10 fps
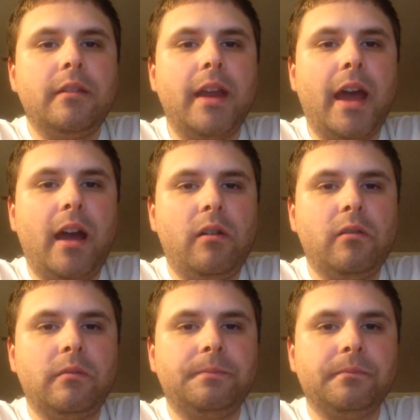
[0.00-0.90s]

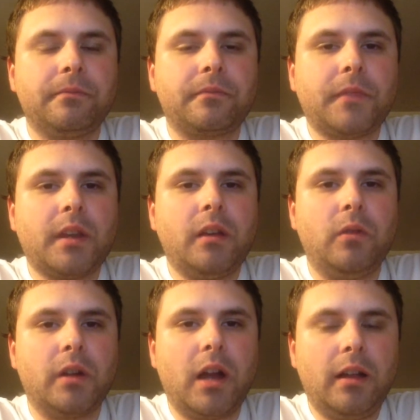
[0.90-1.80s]
now
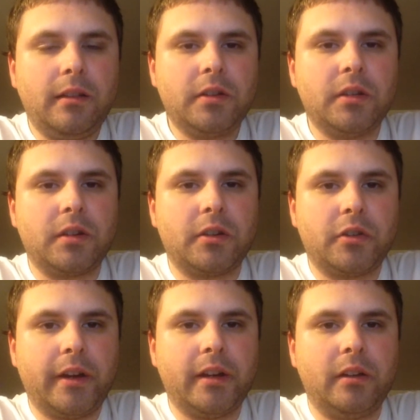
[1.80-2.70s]
what colleges are
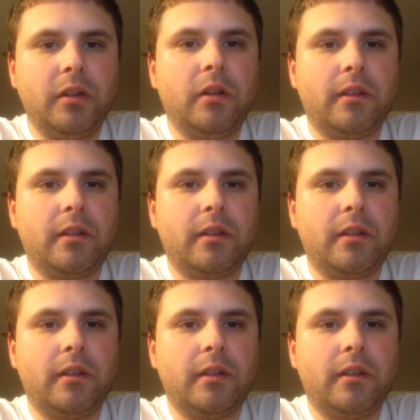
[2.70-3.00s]
trying to do,